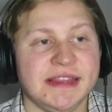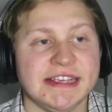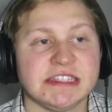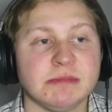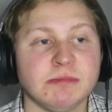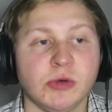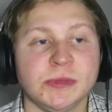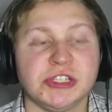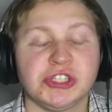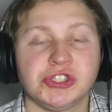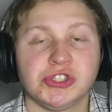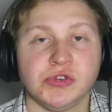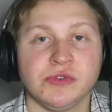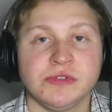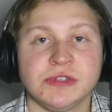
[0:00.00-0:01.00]
This moment
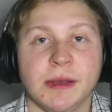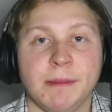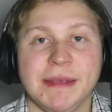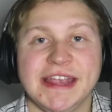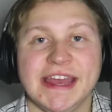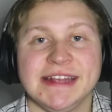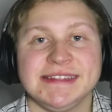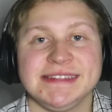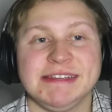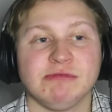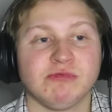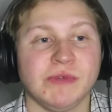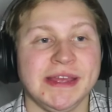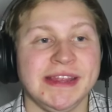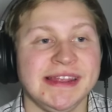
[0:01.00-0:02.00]
shows Mackenzie
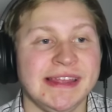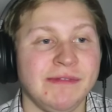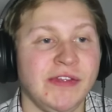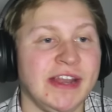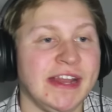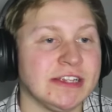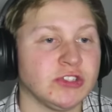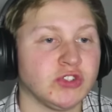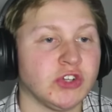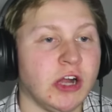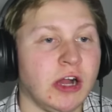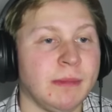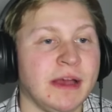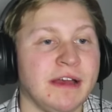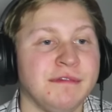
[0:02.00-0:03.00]
reliving his
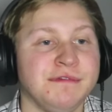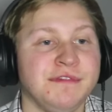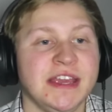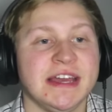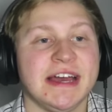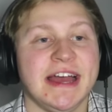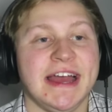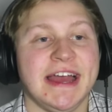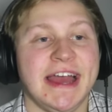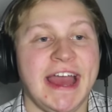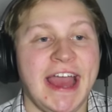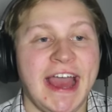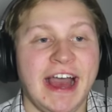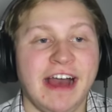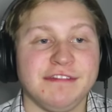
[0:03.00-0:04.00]
trauma via a
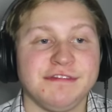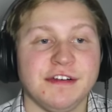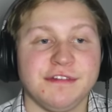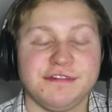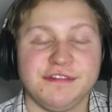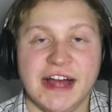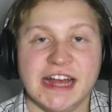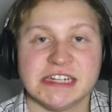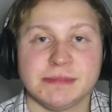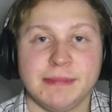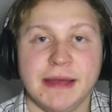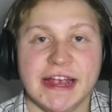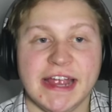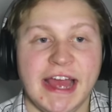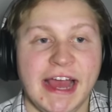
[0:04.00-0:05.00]
half
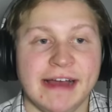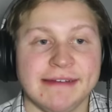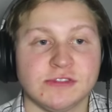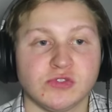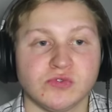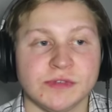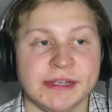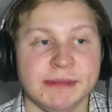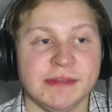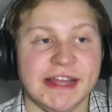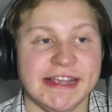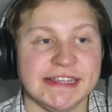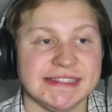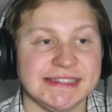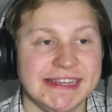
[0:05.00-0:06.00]
flashback, half
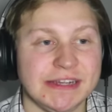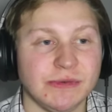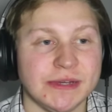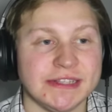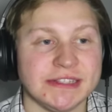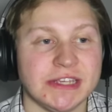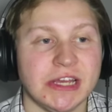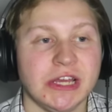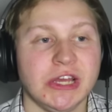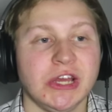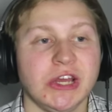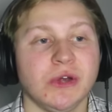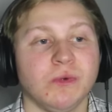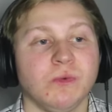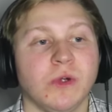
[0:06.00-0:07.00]
dream-like sequence
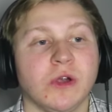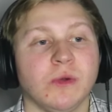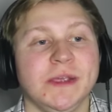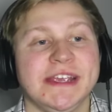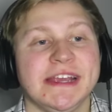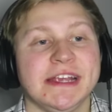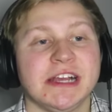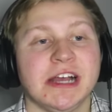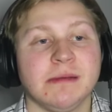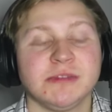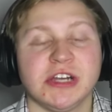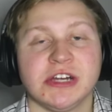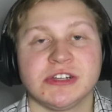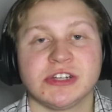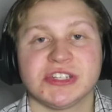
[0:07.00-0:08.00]
where we can
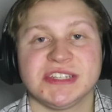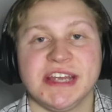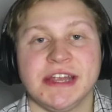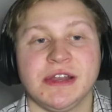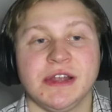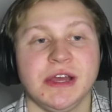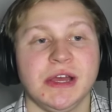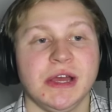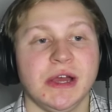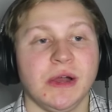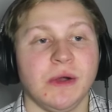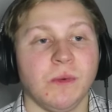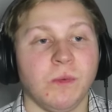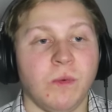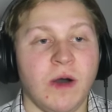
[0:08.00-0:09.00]
come to understand
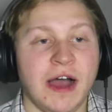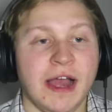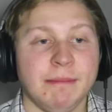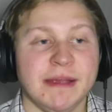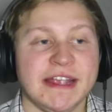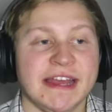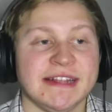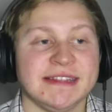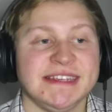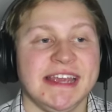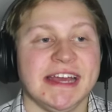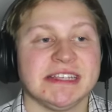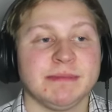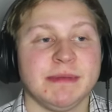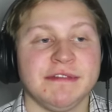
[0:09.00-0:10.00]
why Mackenzie
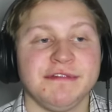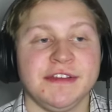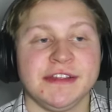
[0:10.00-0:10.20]
has been